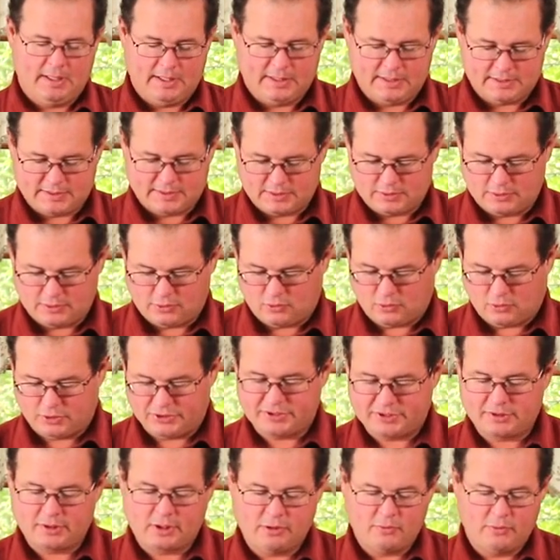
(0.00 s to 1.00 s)
So I'll
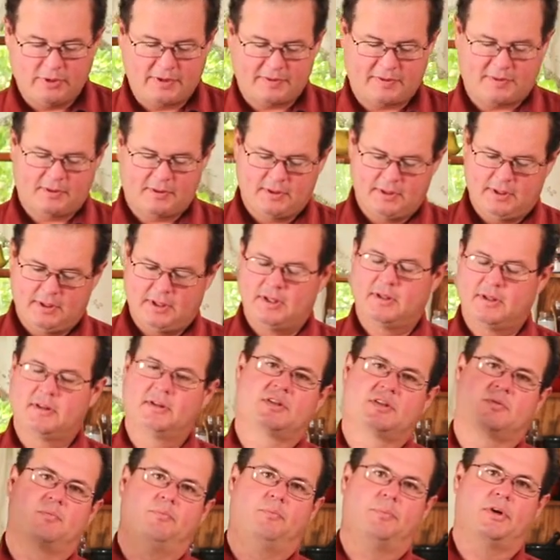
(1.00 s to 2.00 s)
start with
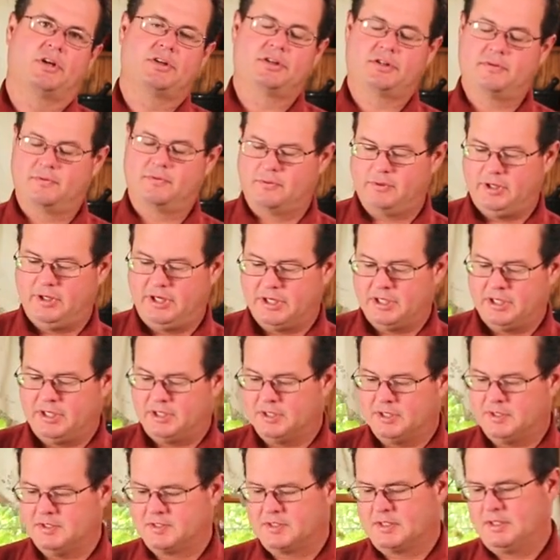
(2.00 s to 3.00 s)
this bunch of green
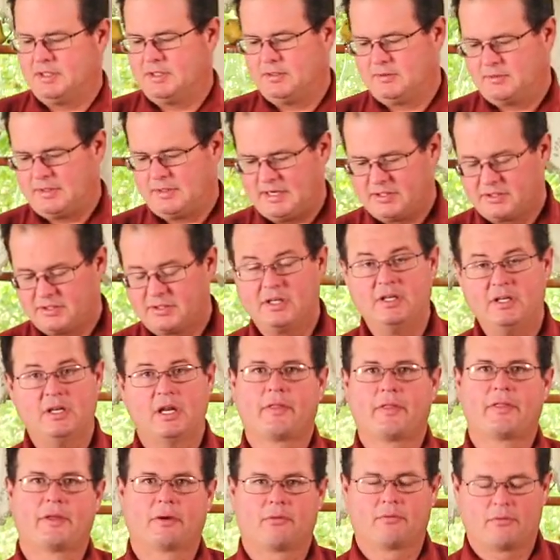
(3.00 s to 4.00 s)
onions. Actually,
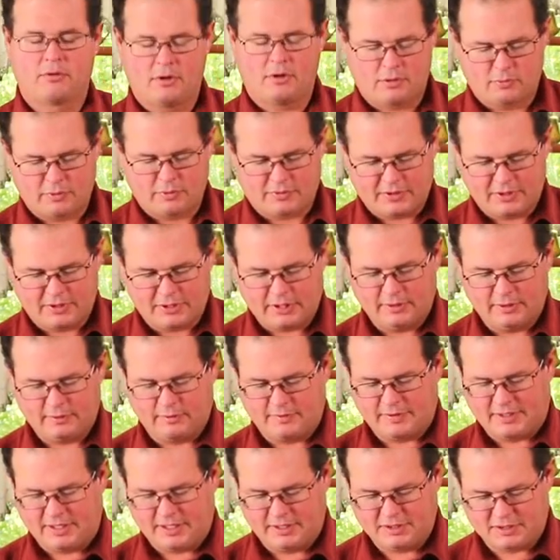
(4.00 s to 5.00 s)
nothing wrong with it other
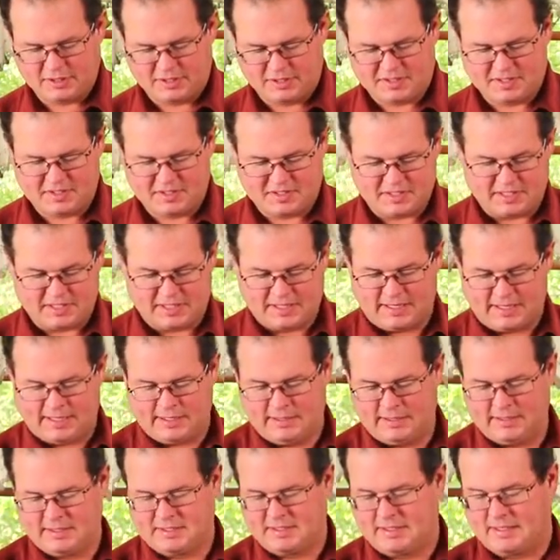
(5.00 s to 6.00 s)
than it just sat
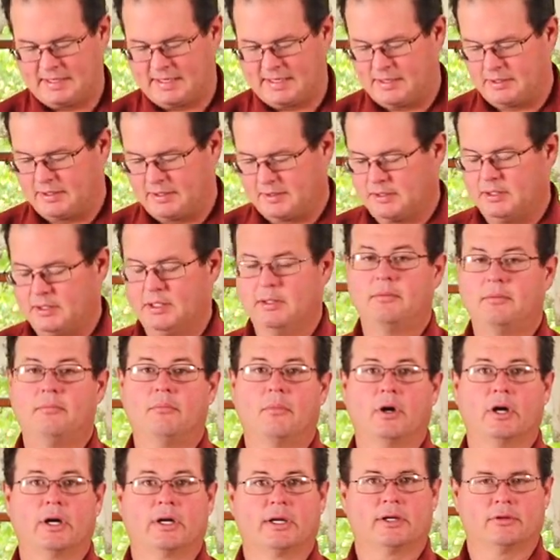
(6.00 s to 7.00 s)
out at the
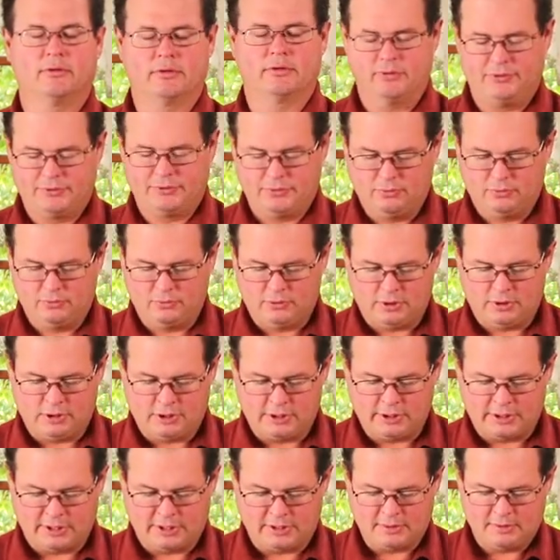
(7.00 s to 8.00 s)
market a little too
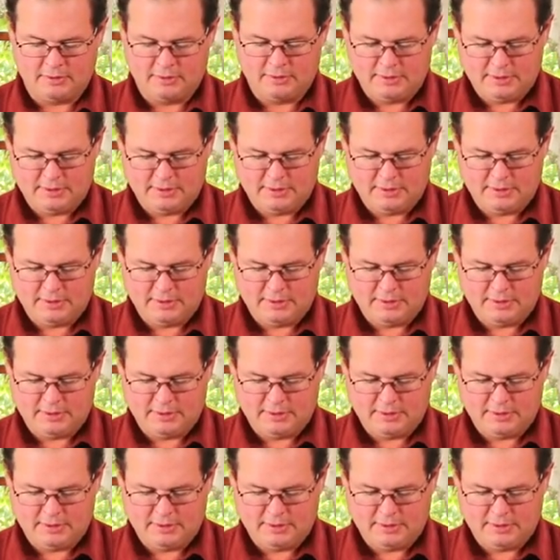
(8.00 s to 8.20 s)
long and